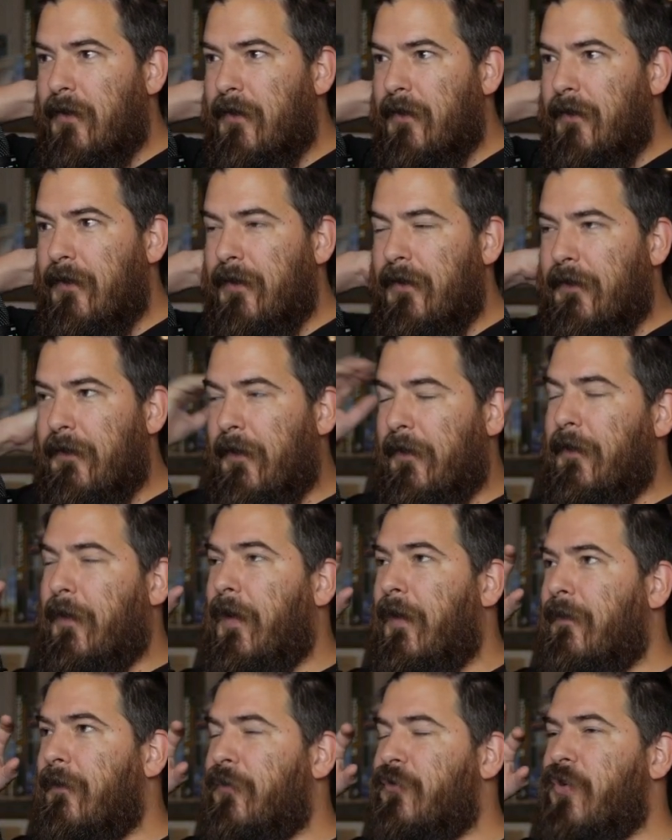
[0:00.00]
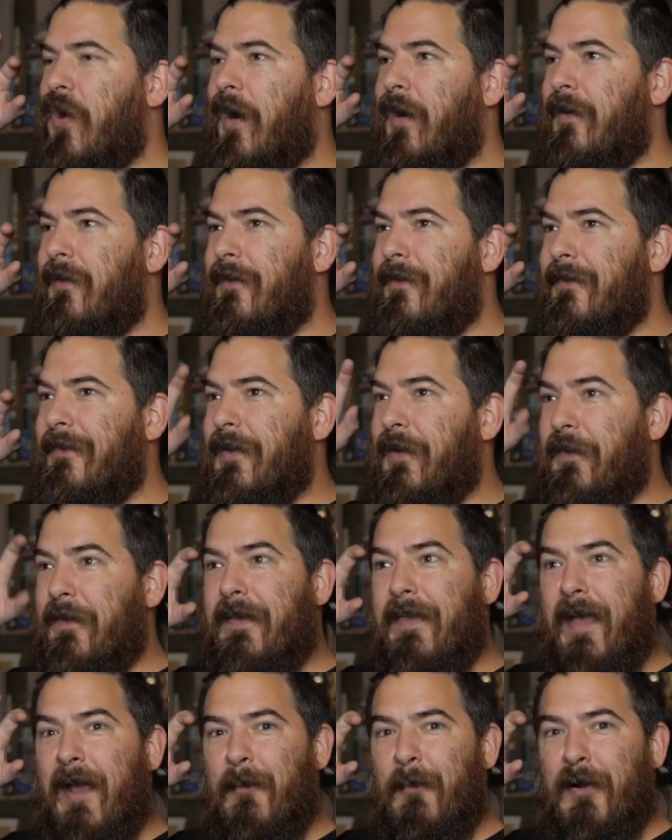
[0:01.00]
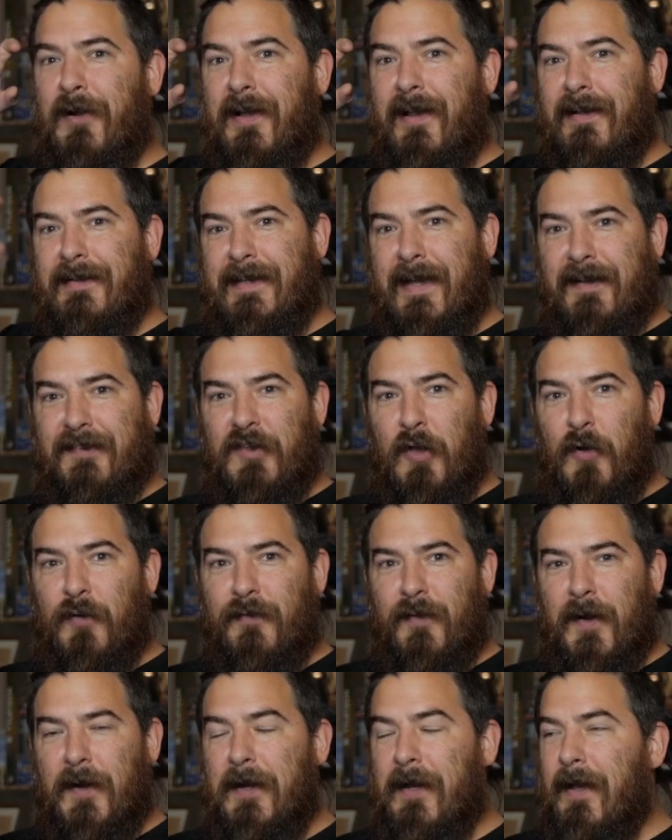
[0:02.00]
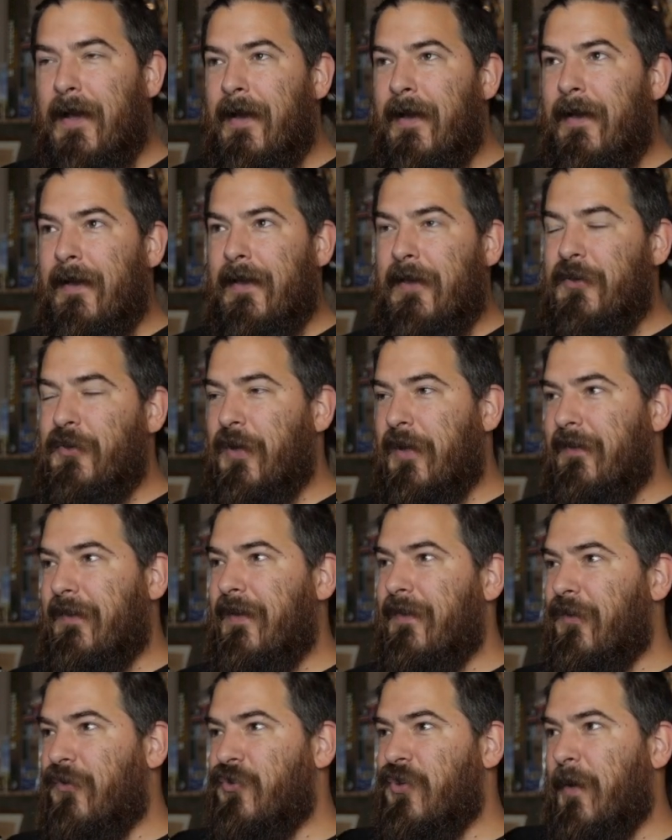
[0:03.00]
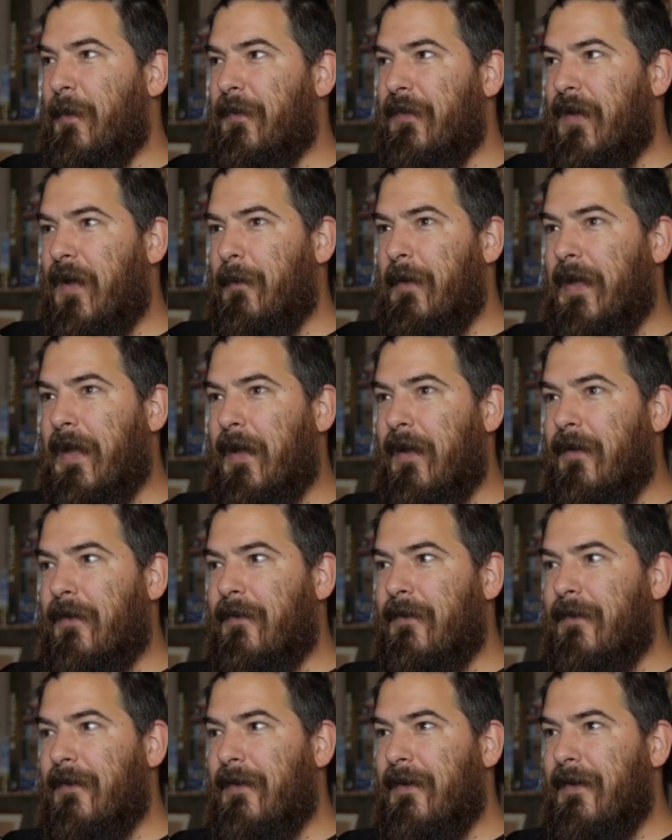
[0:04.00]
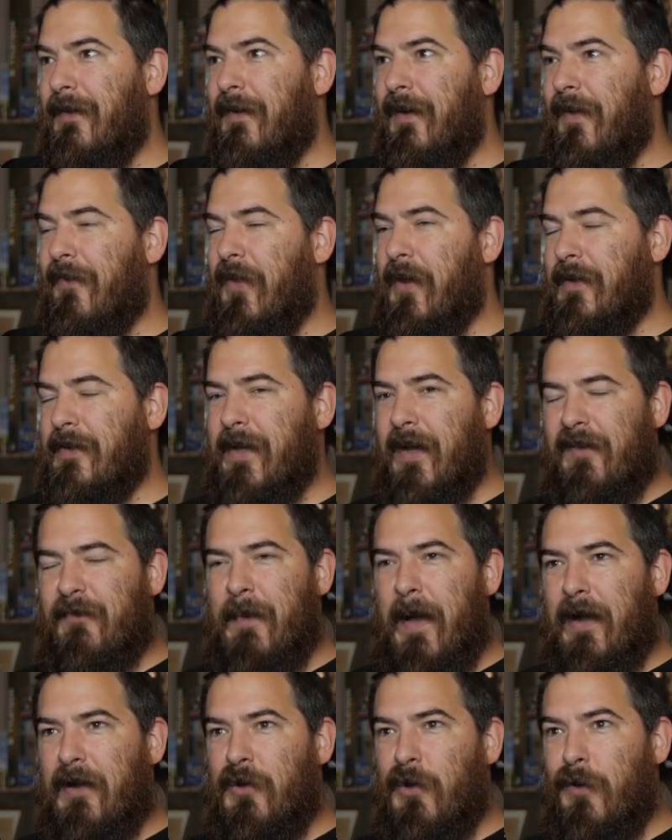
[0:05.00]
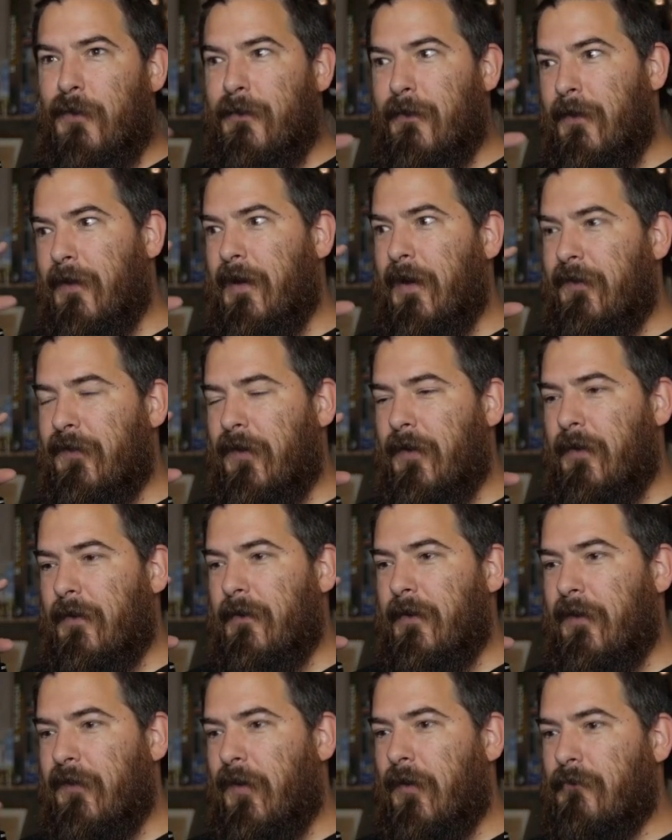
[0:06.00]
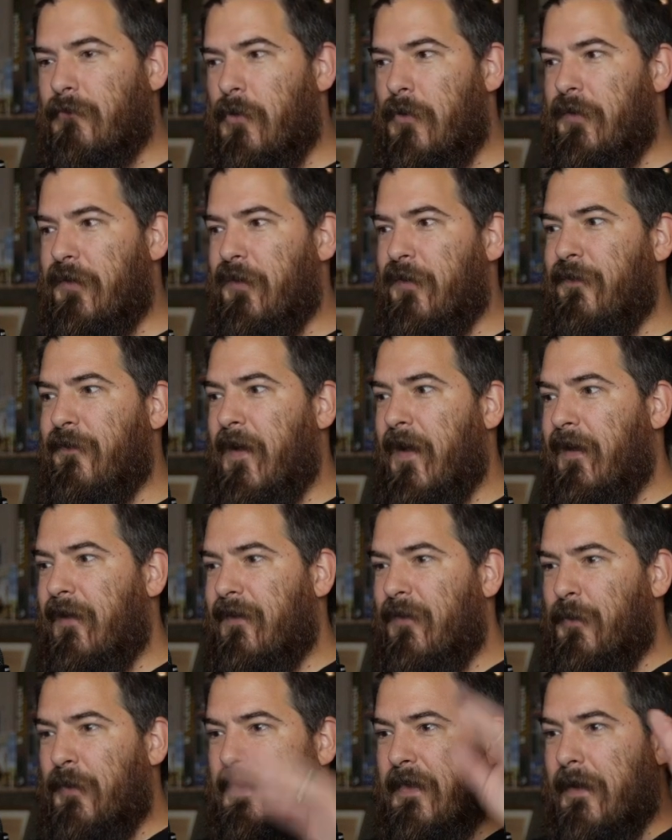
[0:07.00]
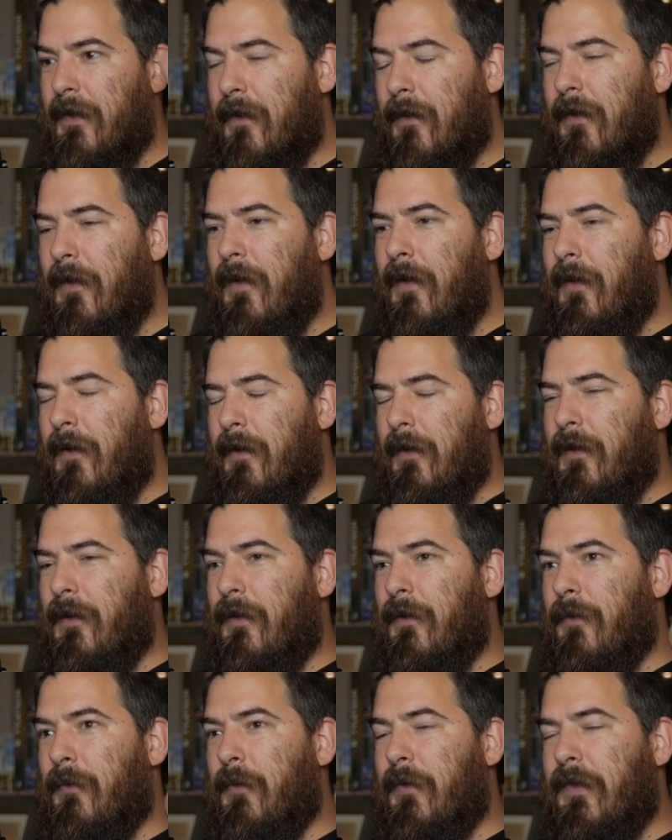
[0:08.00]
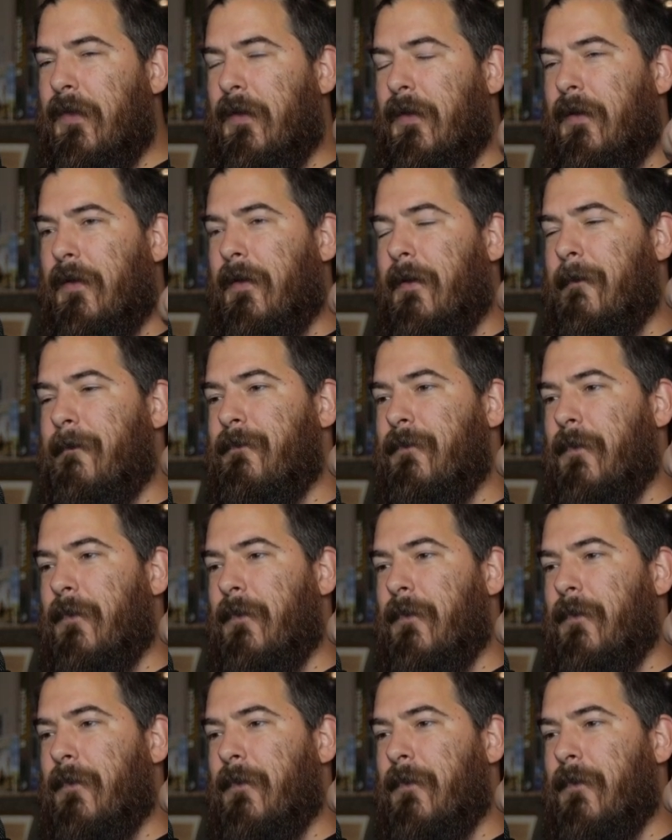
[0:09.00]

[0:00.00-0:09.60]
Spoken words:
the shot, the camera kind of kicks over and you can see the ships coming in, and then it kicks back over and it's on Roland's face with the Jovian